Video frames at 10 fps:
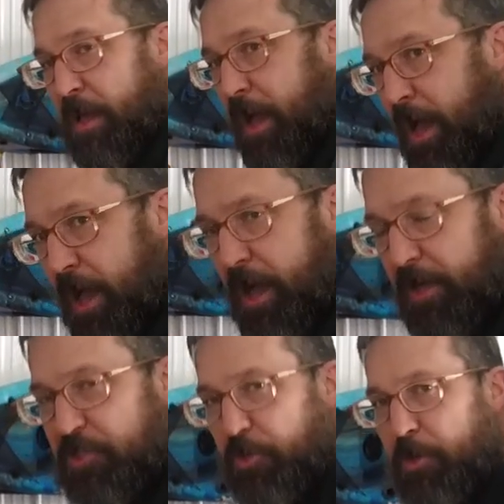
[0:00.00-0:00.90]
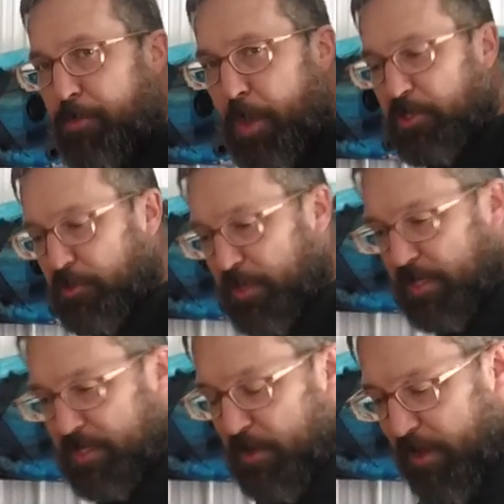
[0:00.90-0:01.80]
I'll show you pictures. I
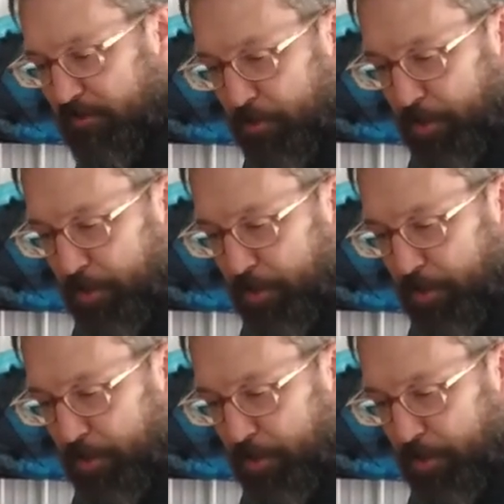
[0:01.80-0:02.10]
still have the